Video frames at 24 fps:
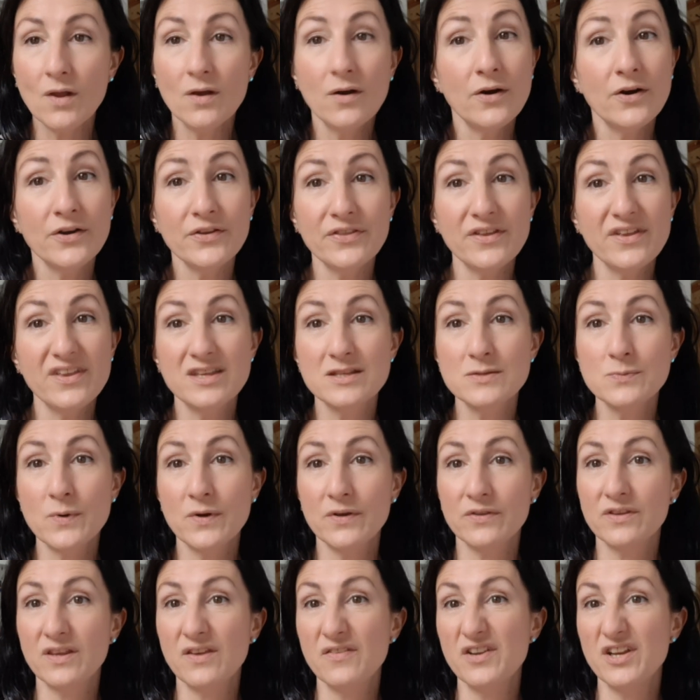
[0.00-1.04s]
I think it's
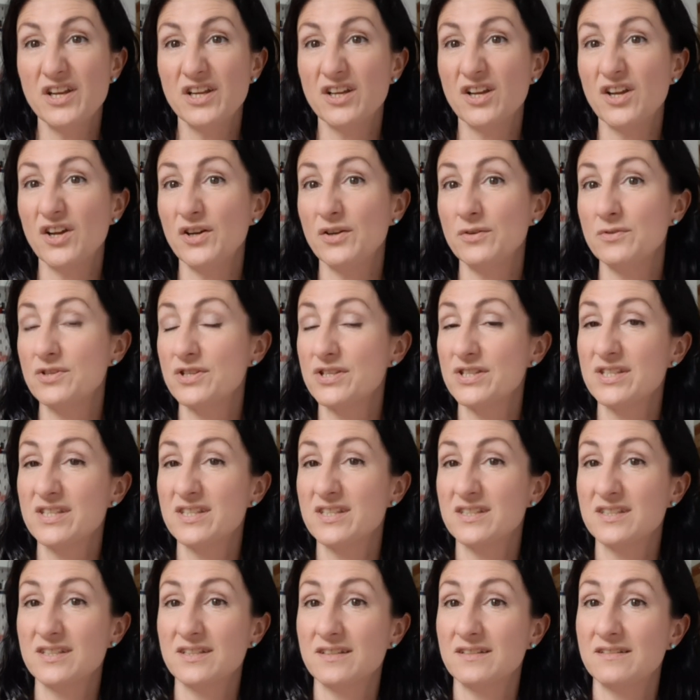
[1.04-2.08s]
worth giving it a go.
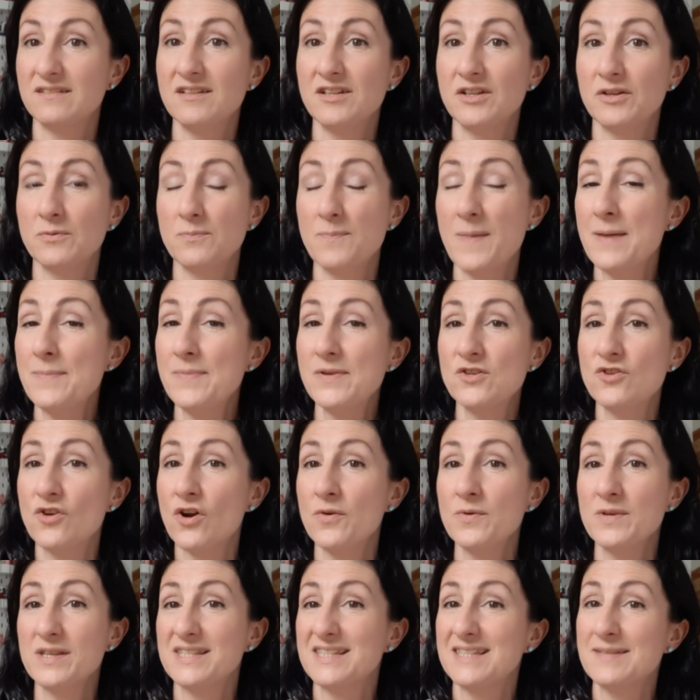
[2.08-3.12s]
Just, maybe try
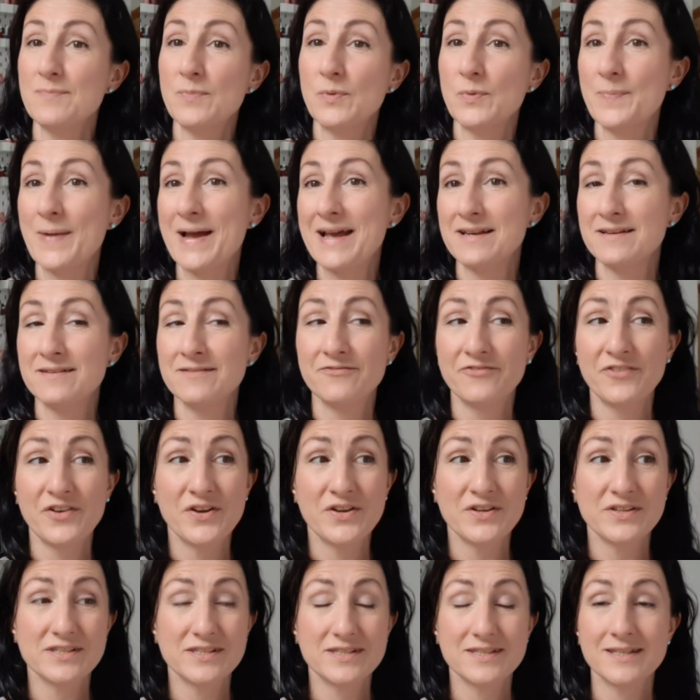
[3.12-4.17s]
with a simple pattern
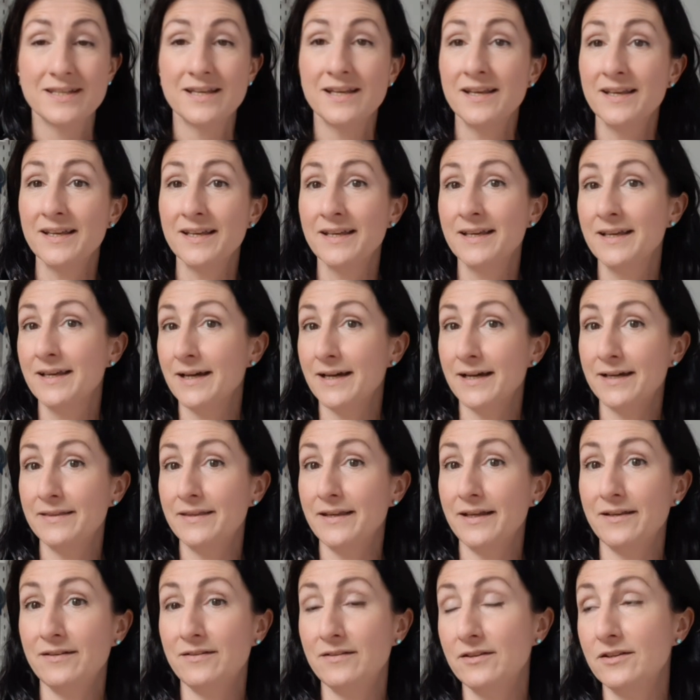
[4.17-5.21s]
first and
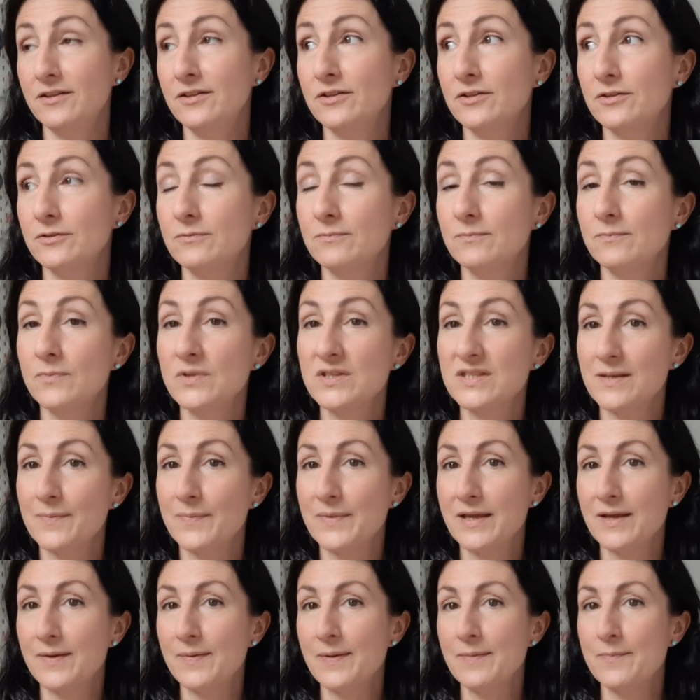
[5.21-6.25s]
then, with
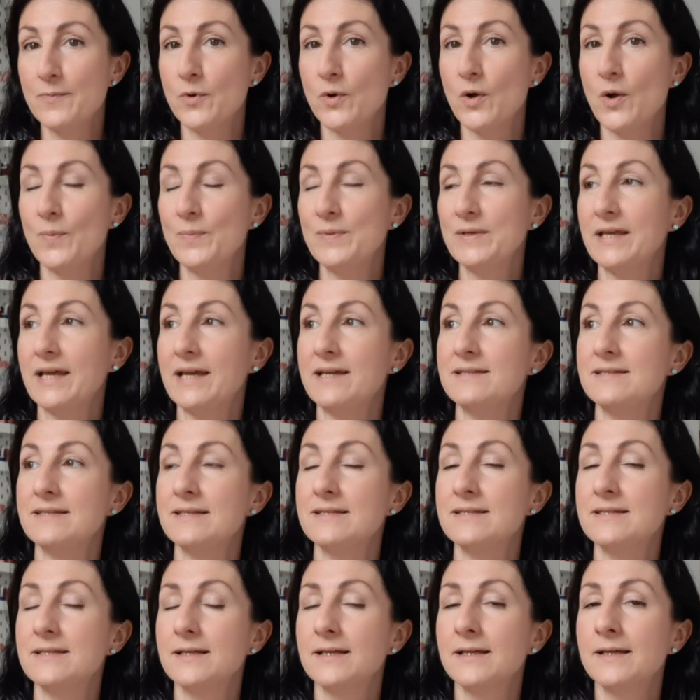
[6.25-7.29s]
something a bit more complicated.
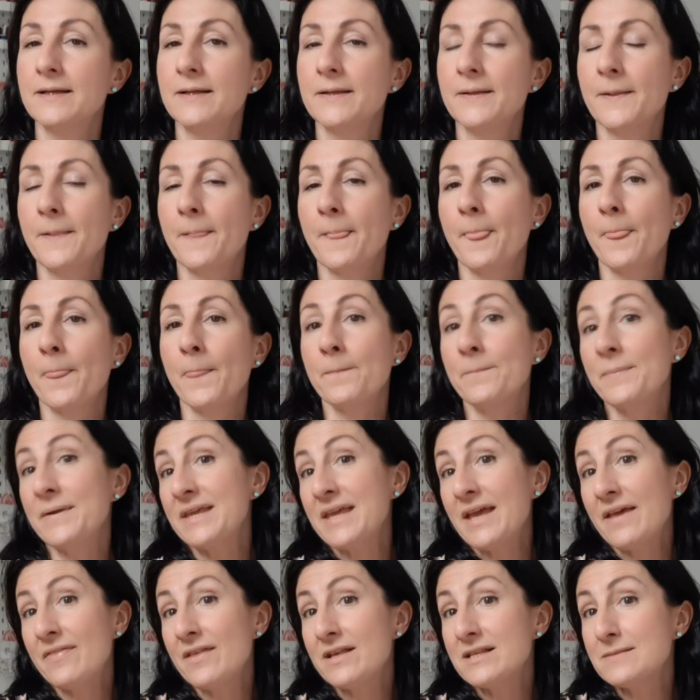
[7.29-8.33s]
But
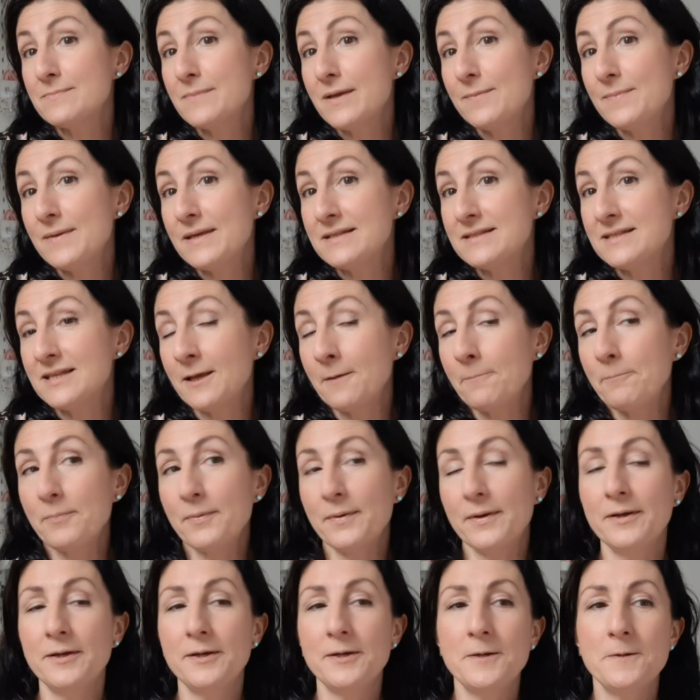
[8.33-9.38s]
yeah, there's maybe a tip.
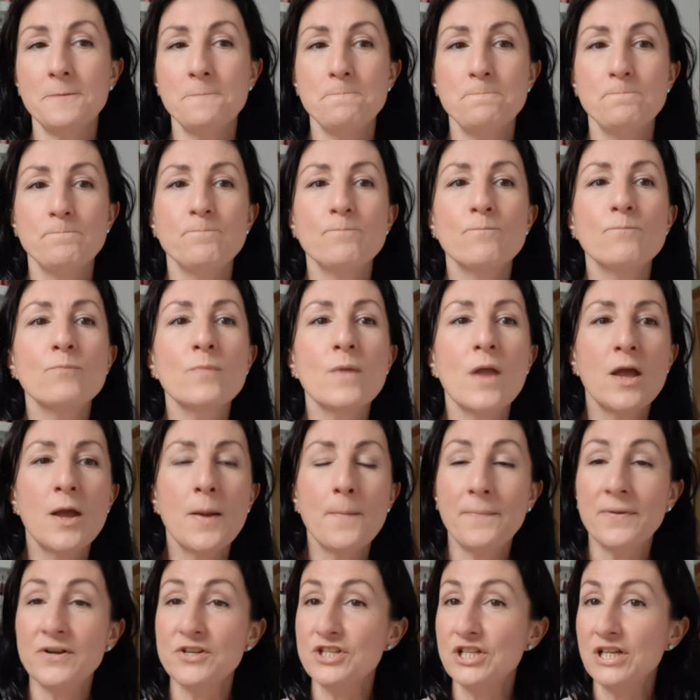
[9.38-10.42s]

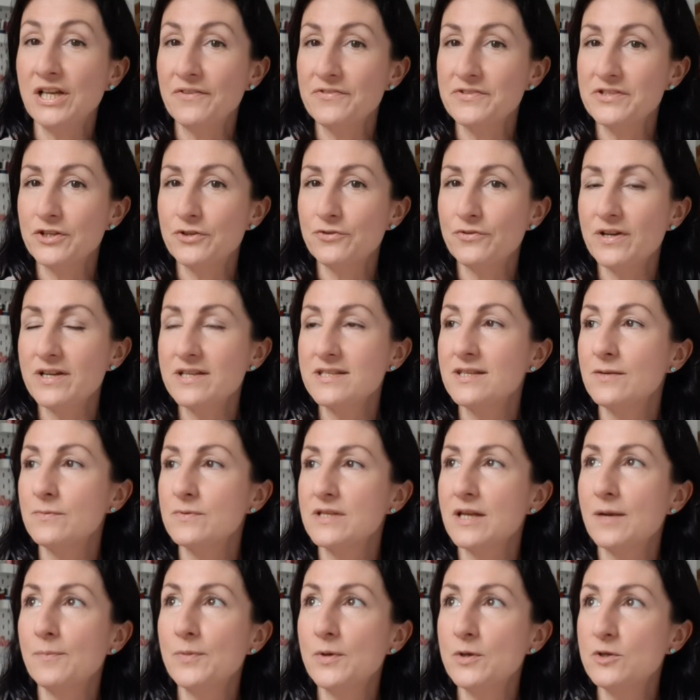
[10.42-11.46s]
But she loves the dress. It was
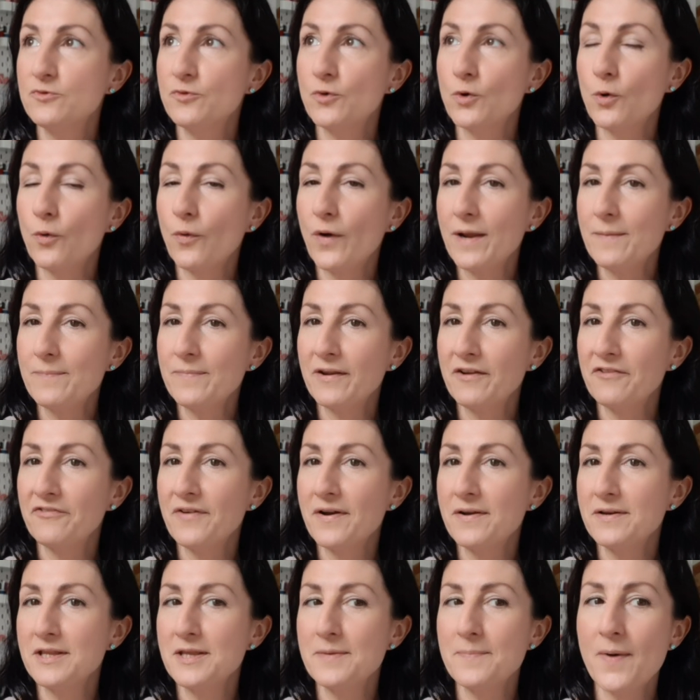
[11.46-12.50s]
in a beautiful crate they
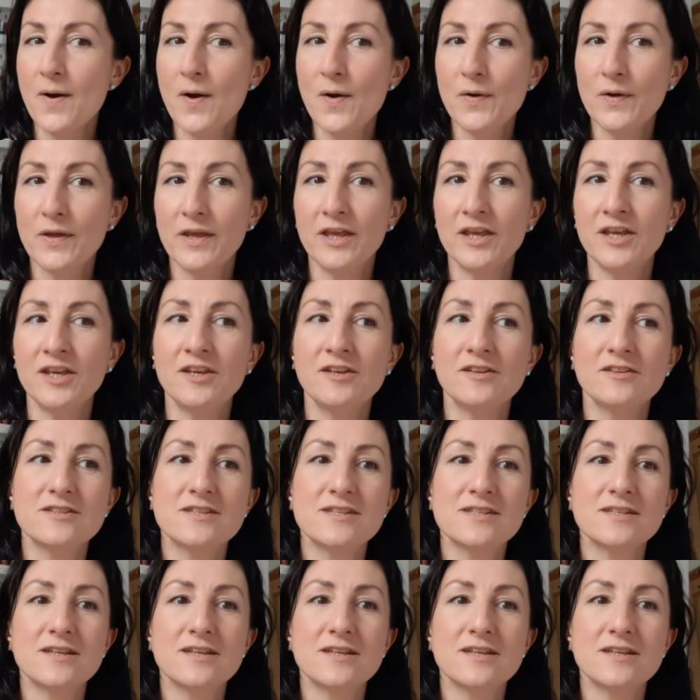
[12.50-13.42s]
found in the market.